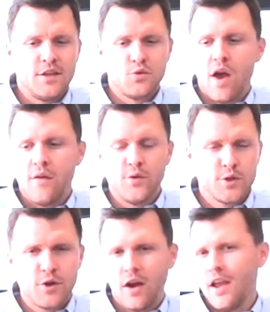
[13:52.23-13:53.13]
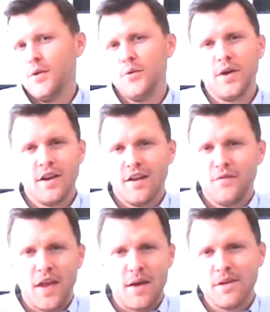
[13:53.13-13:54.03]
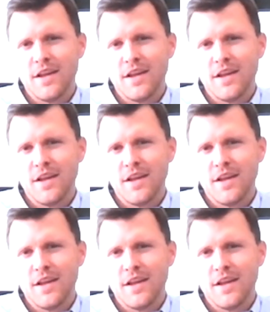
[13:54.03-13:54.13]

His wife was great. We went and had family,